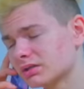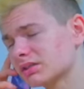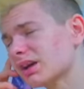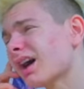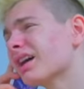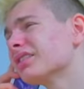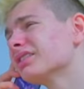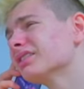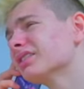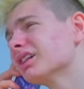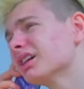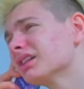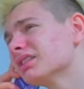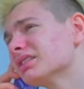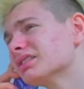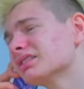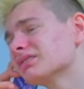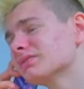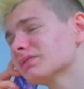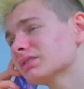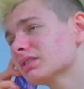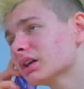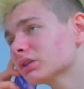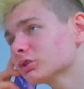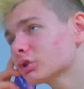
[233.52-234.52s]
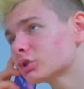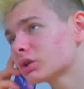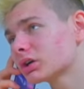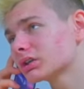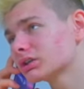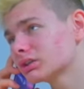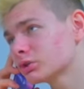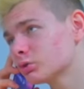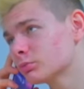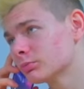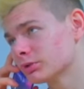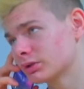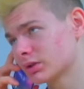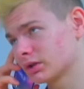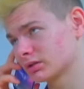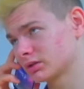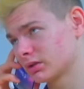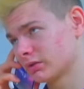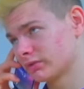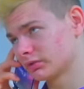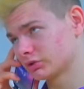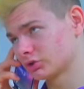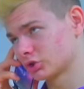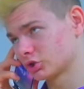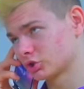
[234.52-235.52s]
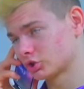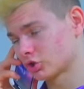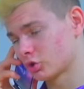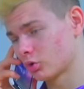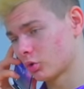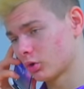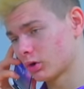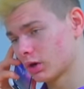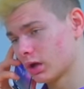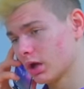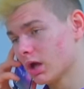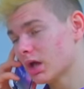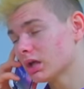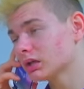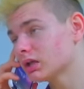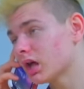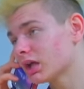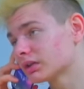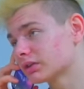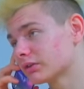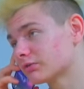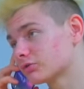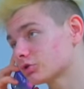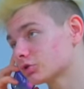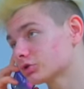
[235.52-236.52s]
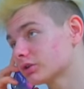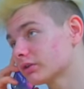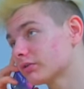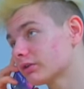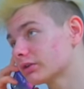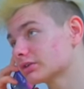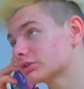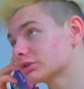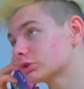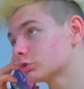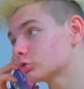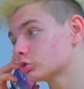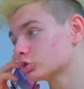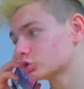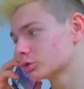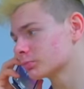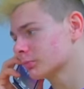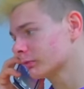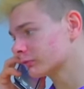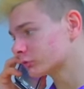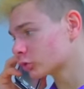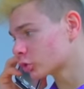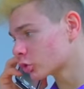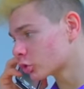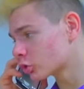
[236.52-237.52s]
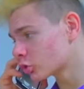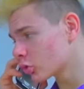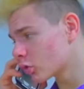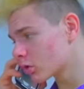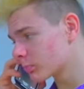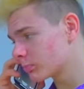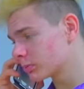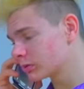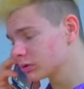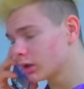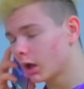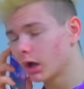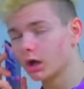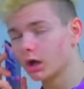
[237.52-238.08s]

Dana, come on. Only you are the star at this school. Okay, kiss you. You must come to the second